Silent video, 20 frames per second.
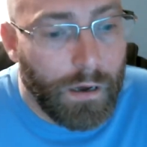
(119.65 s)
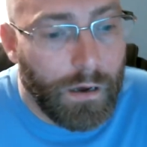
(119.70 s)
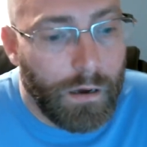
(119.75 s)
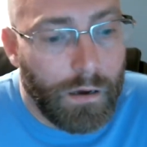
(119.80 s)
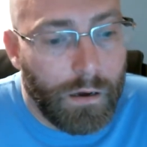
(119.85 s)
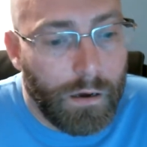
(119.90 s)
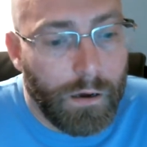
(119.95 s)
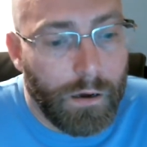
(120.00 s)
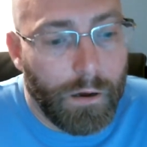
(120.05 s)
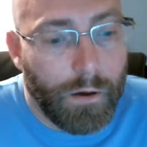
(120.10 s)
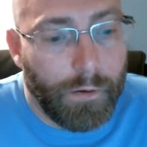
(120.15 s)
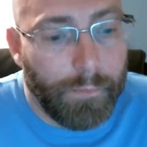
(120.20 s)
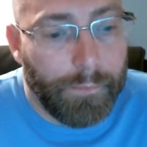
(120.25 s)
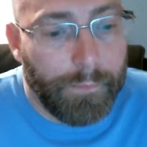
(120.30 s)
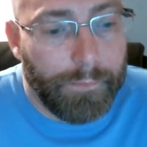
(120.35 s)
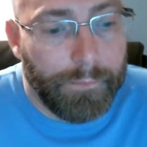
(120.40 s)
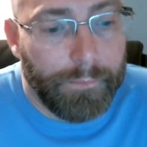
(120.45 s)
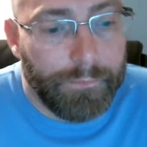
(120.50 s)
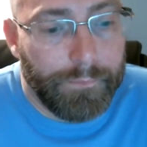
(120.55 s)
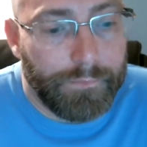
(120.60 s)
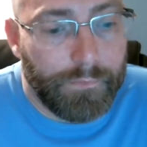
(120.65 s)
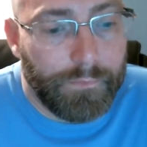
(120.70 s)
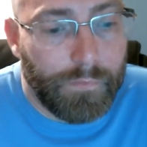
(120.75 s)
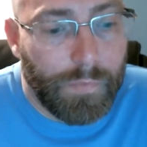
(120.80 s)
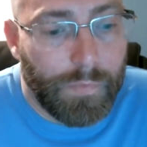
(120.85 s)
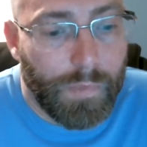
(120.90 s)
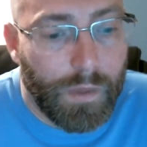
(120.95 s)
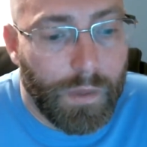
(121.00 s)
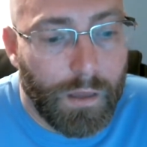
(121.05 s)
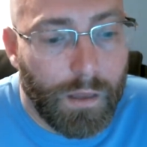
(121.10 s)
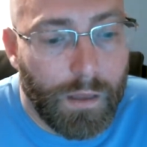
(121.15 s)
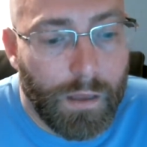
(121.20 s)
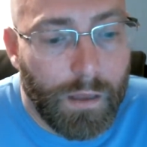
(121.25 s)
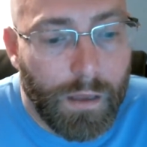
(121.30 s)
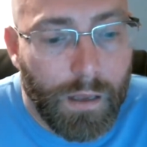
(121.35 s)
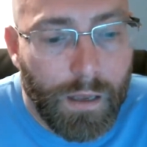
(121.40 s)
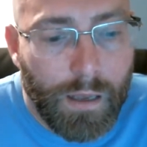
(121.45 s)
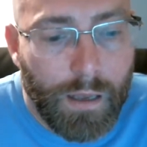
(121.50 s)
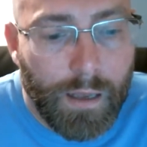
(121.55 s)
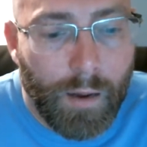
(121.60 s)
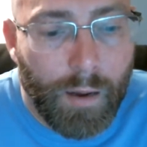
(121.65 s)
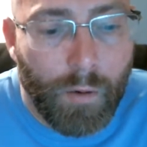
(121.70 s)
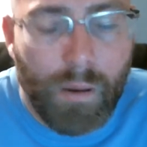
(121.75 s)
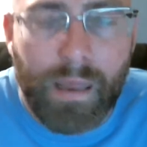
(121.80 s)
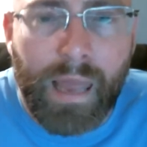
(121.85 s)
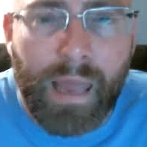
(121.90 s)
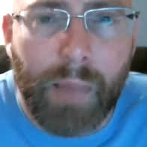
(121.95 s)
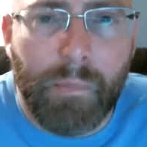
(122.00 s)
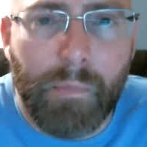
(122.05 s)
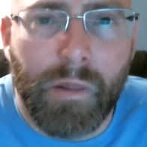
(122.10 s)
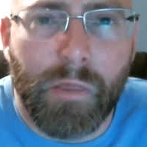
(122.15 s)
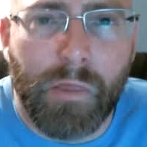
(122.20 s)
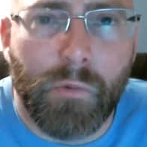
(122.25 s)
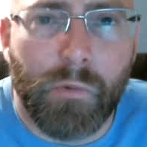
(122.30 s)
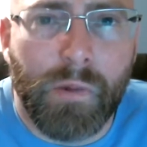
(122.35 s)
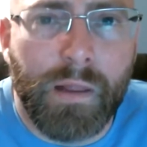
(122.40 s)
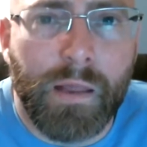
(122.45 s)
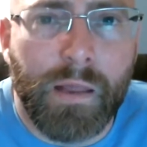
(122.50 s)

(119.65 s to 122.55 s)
It only came in three